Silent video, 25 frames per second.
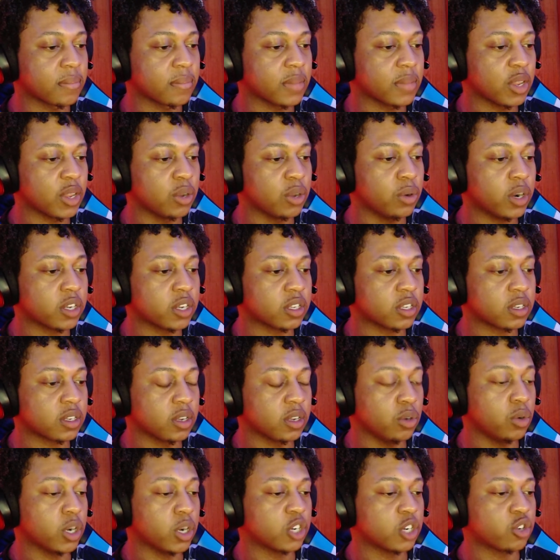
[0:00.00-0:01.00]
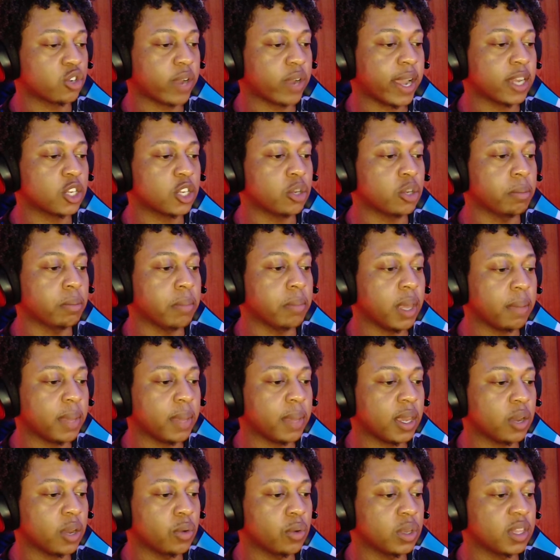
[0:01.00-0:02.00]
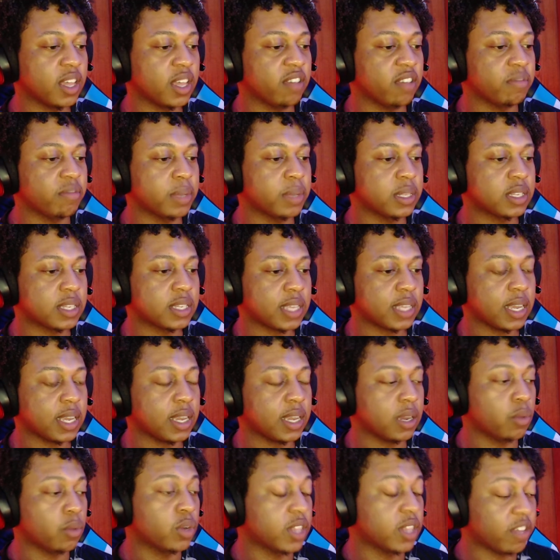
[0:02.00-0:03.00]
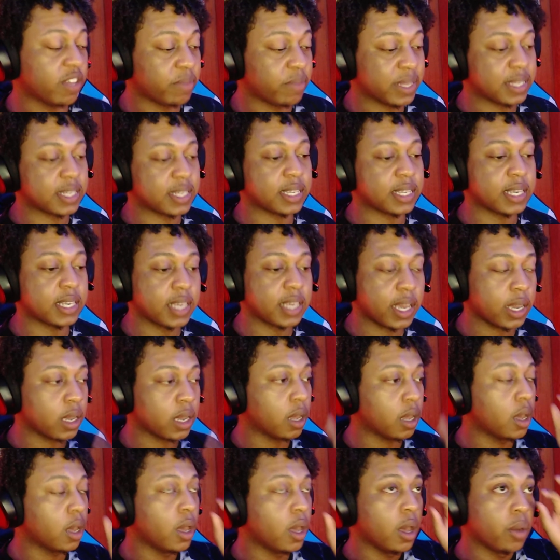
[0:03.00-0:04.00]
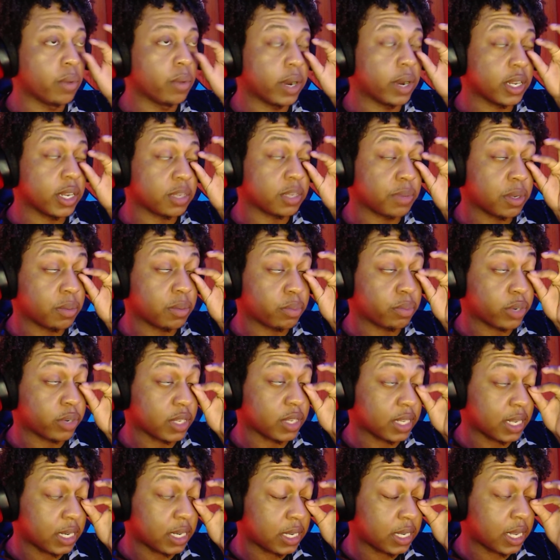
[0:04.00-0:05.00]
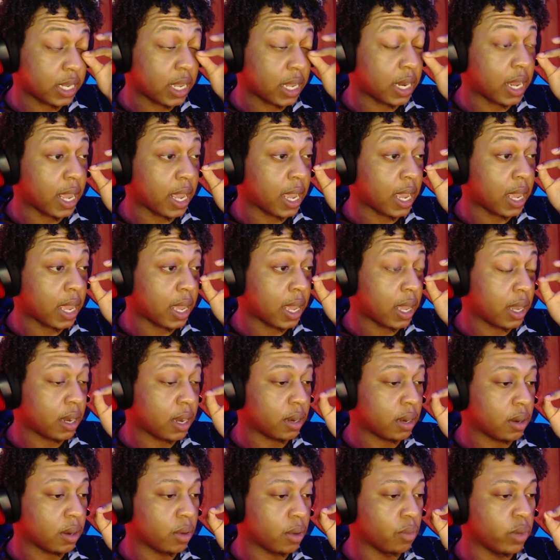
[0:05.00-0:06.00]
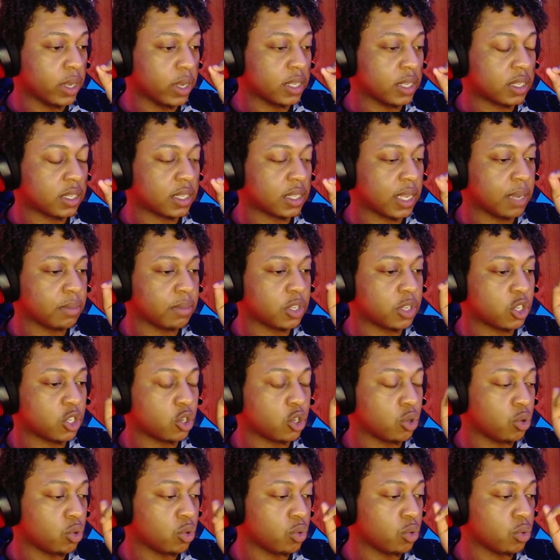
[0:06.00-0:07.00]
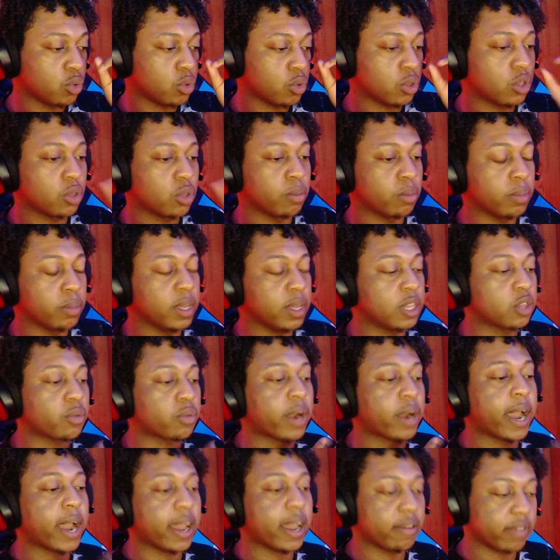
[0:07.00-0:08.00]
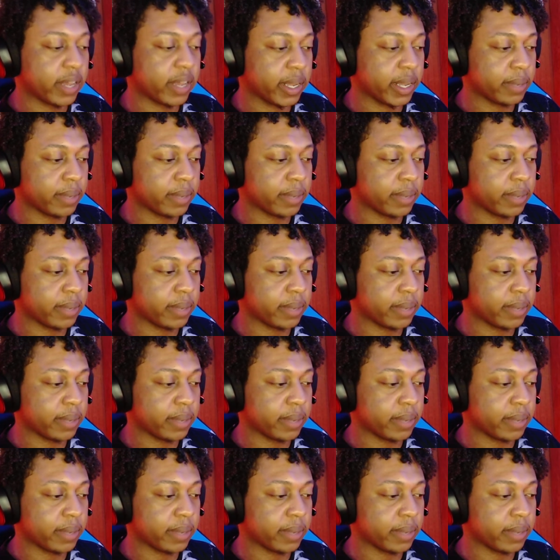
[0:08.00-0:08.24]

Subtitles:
are trying to mimic what they've been seeing, what has been presented, and what seems to be thriving.